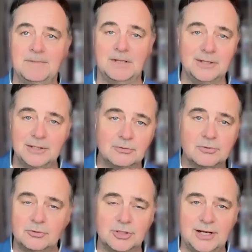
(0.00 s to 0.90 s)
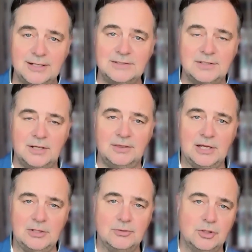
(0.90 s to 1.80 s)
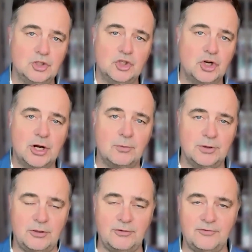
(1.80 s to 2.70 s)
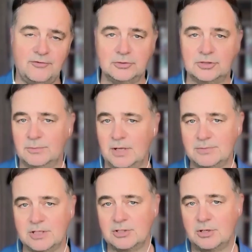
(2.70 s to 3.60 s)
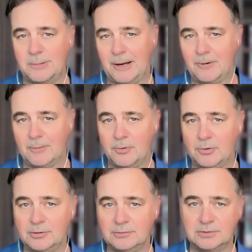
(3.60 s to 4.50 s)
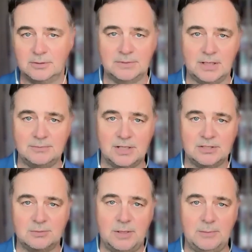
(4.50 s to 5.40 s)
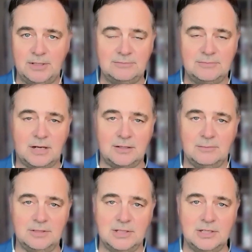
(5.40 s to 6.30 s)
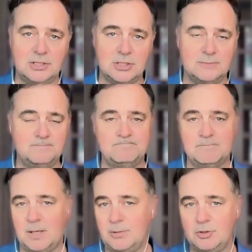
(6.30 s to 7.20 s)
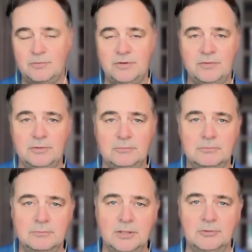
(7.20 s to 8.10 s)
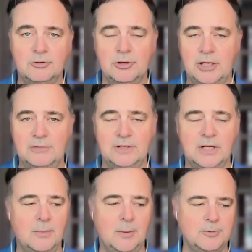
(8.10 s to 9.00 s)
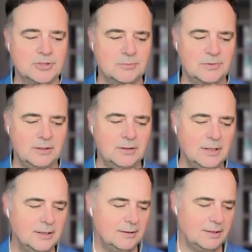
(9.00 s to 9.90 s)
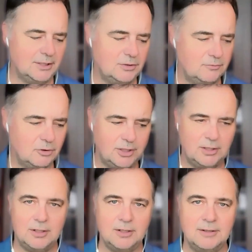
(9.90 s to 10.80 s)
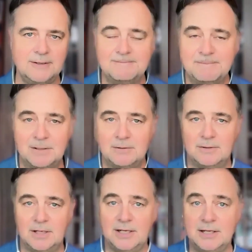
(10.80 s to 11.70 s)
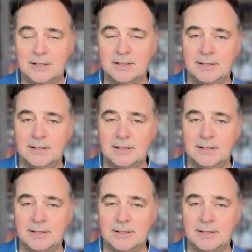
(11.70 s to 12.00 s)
literal content that you can share with other folks. Sometimes that's on a PowerPoint, sometimes that's maybe documentation, maybe you've even been creative and come up with something like you've created a, an